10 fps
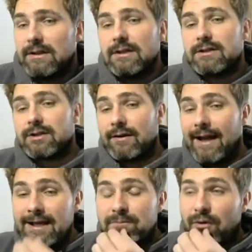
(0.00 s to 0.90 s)
So that
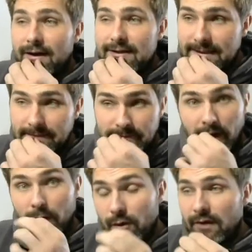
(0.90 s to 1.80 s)
is pricey, I
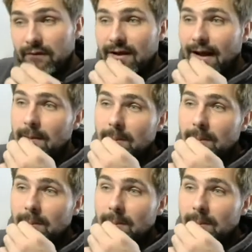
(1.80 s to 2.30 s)
will give you that.